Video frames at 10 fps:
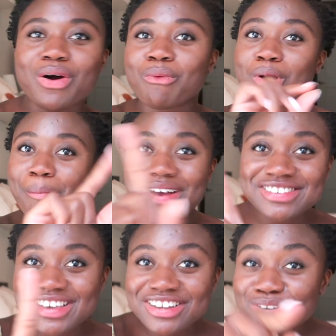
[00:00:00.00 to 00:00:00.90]
well, my
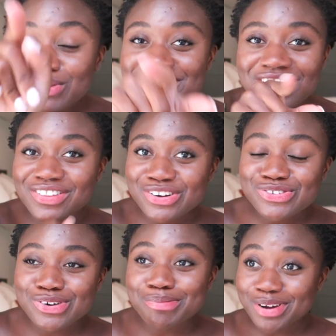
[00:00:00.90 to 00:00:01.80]
skin tone is on there,
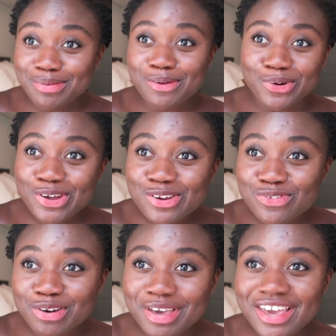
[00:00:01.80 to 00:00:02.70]
so it better be working
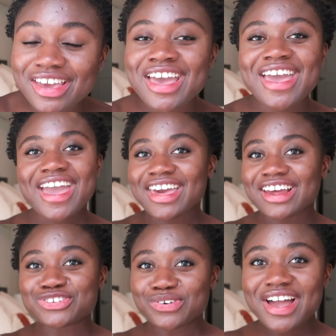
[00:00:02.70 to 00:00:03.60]
for me. And
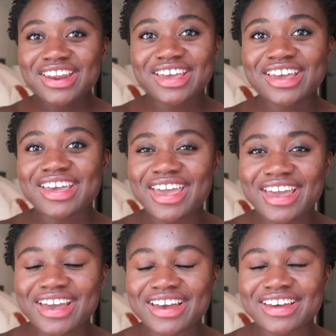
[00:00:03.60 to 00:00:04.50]
I tried it
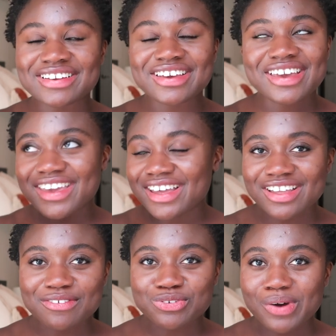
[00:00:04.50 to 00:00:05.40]
and it
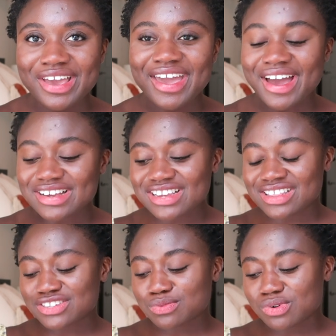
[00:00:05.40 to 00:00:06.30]
left a white cast. And
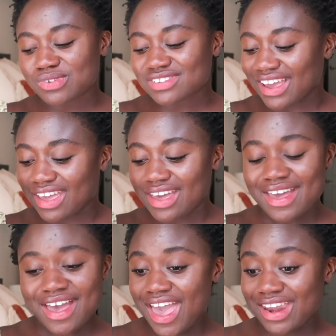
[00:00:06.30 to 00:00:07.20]
this one was like
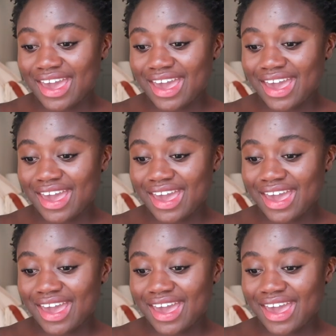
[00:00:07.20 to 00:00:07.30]
an